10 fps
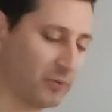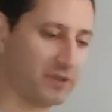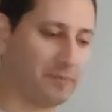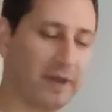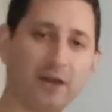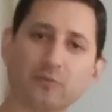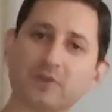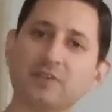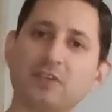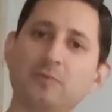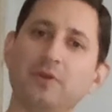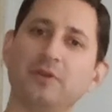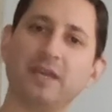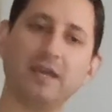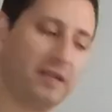where the mount wasn't
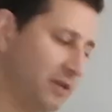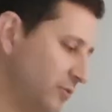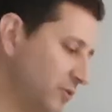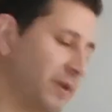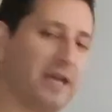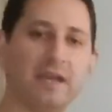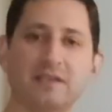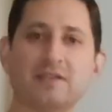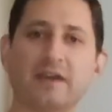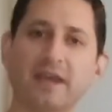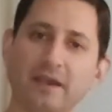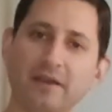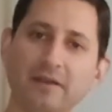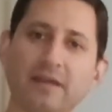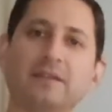communicating with my ASI
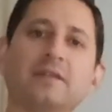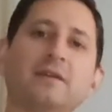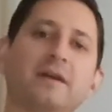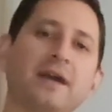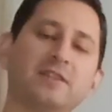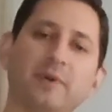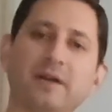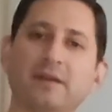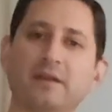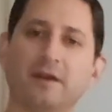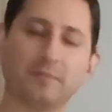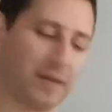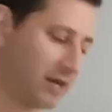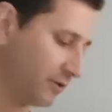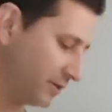Air and I had to buy that
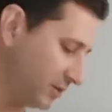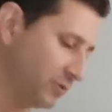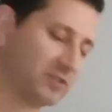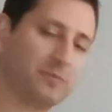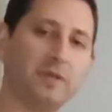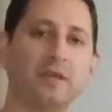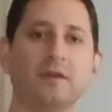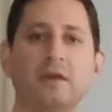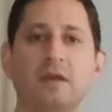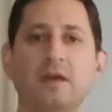unpowered USB